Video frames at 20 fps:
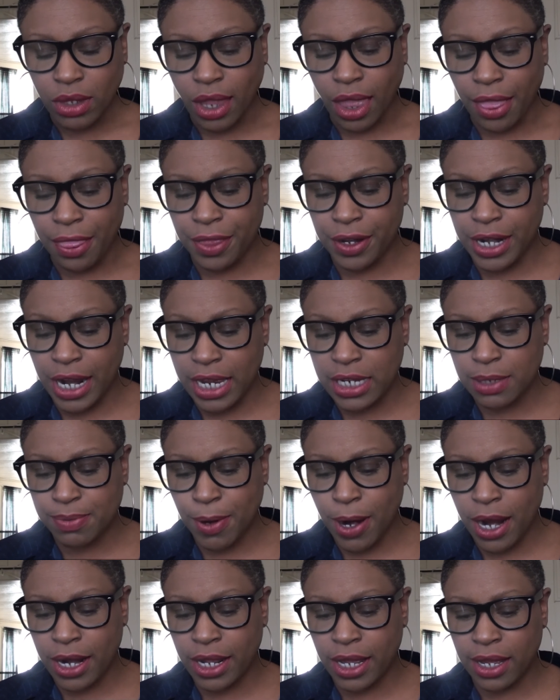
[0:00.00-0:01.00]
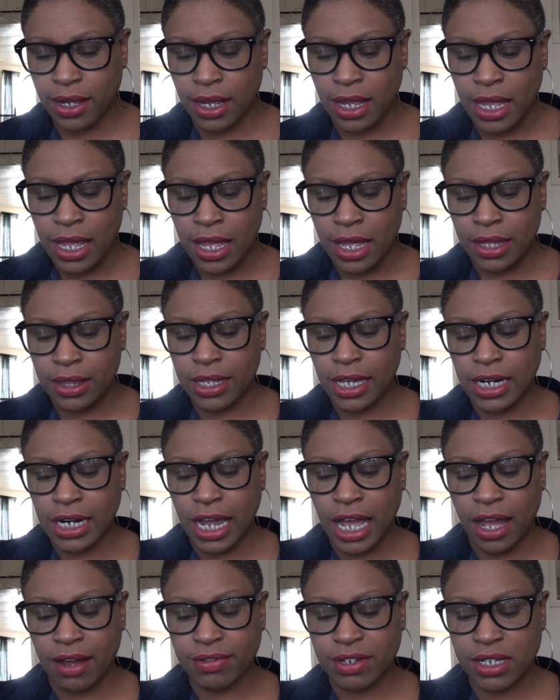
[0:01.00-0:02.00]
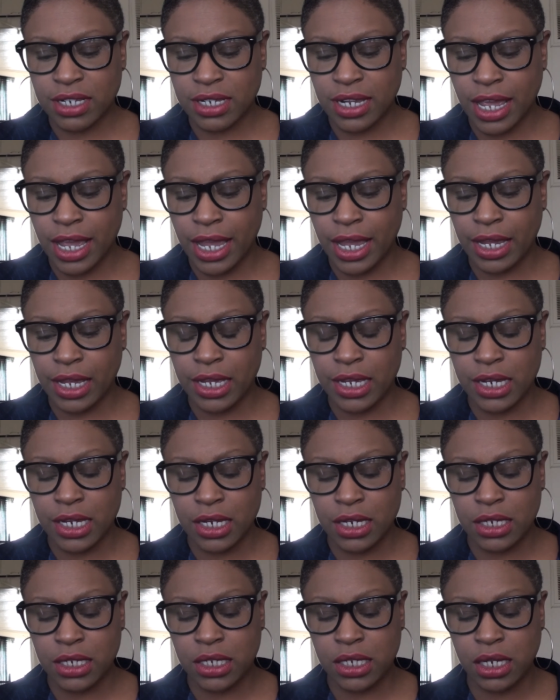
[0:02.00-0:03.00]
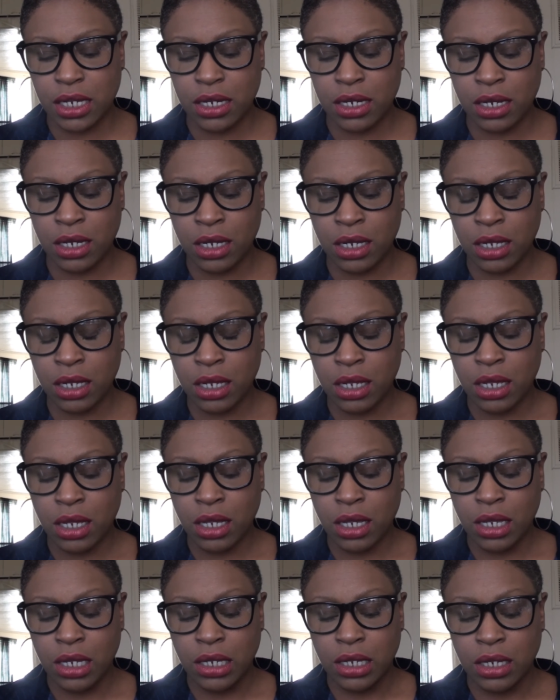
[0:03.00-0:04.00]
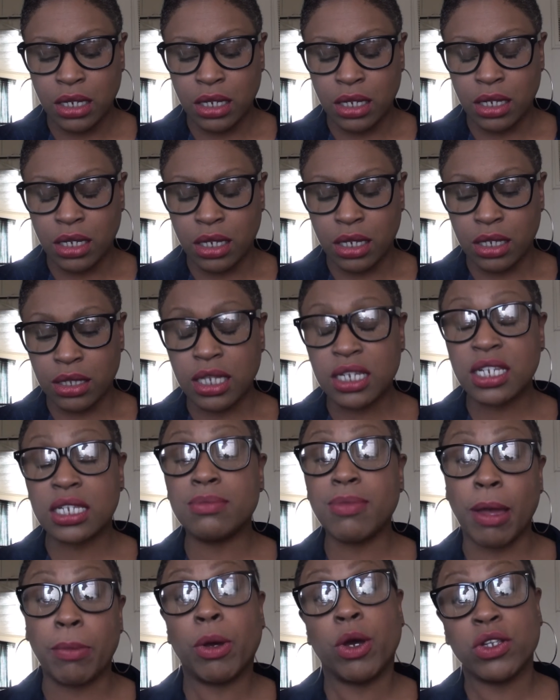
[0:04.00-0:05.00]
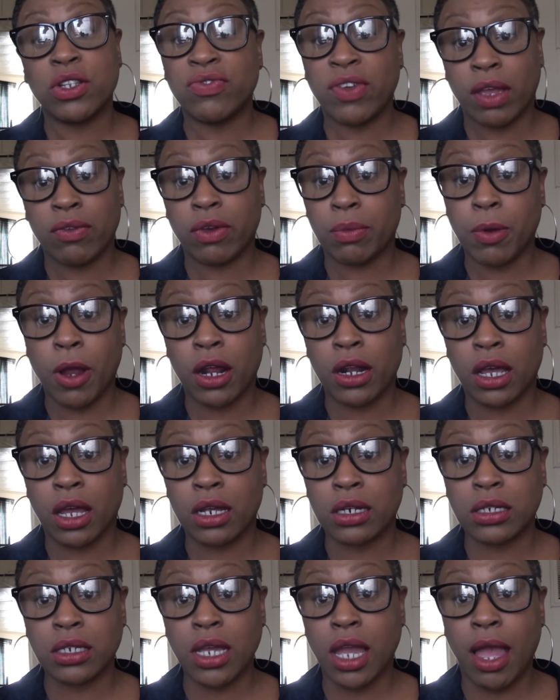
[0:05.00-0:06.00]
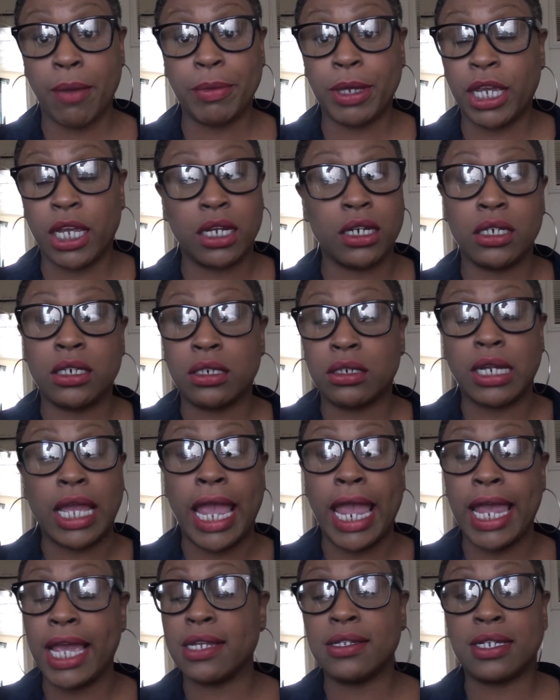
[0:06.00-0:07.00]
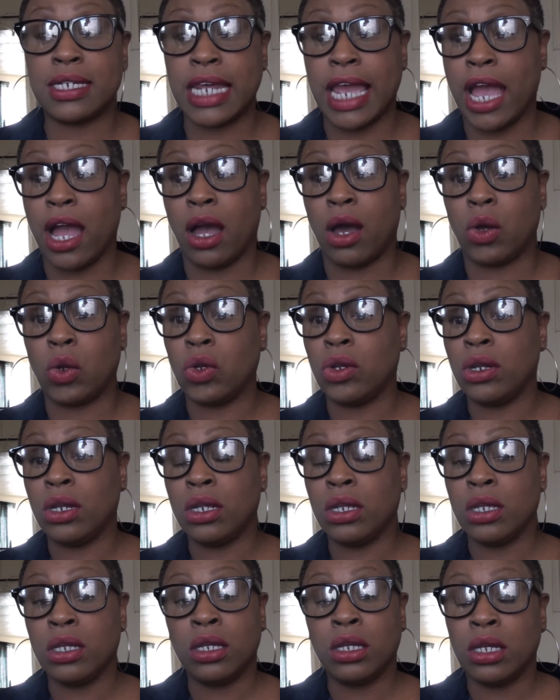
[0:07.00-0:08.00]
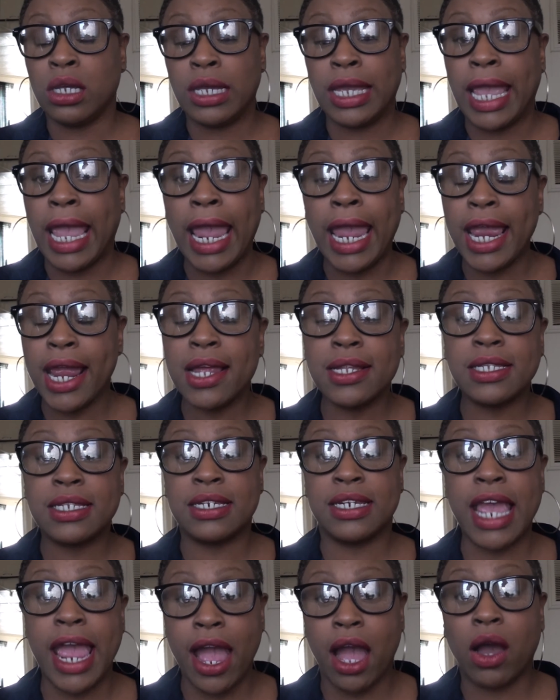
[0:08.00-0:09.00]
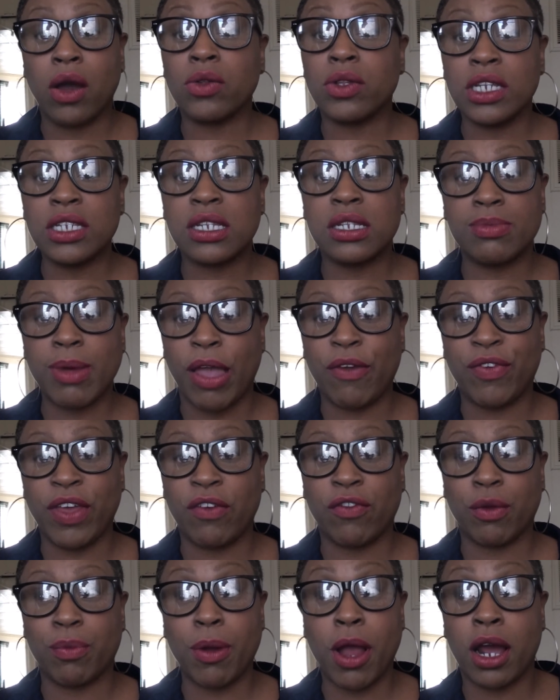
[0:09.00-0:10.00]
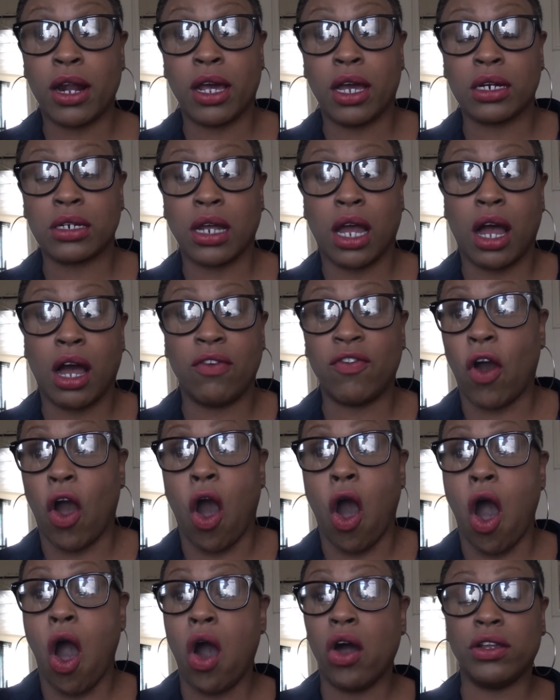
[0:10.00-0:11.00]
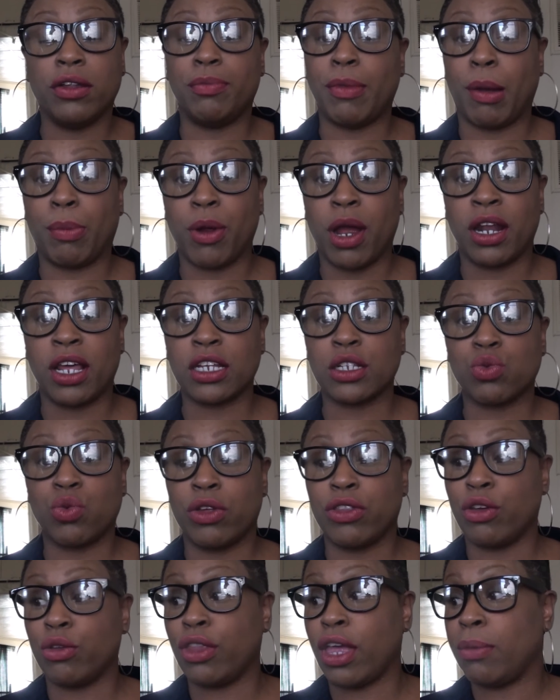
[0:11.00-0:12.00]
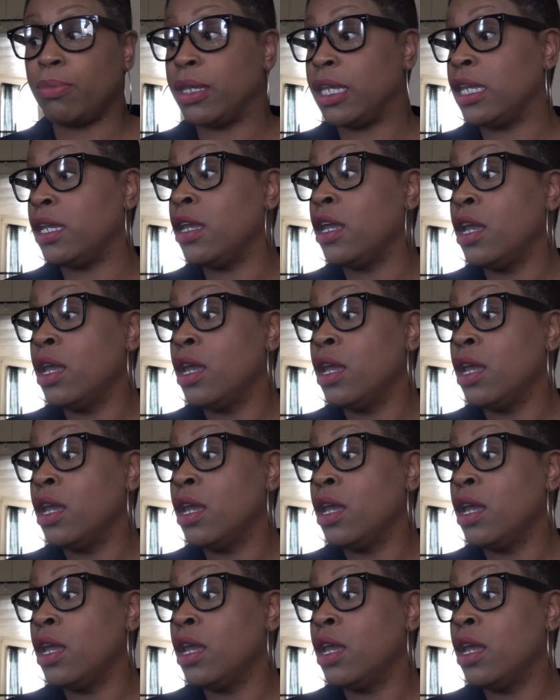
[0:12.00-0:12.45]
The next product that I have to say is, this is my most favorite product. I mean, hands down, hands down, this is my favorite product of all of my products, whether they be